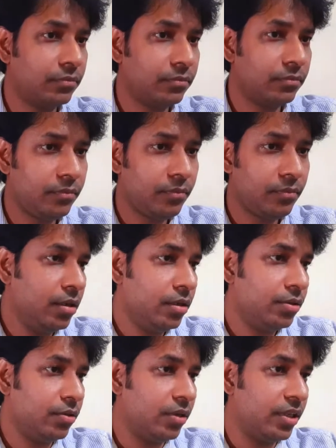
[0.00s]
So let me
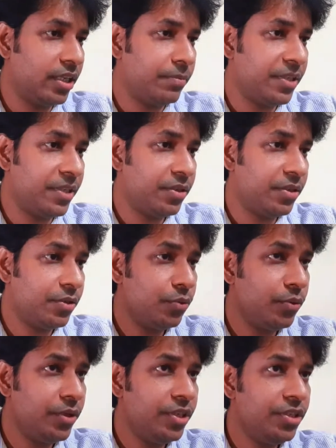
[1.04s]
switch my
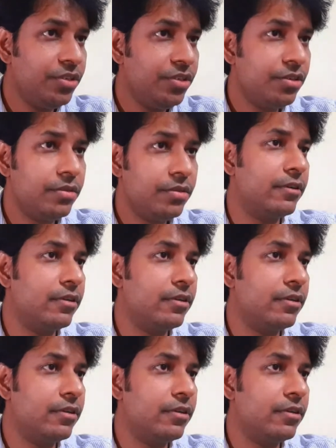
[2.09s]
screen first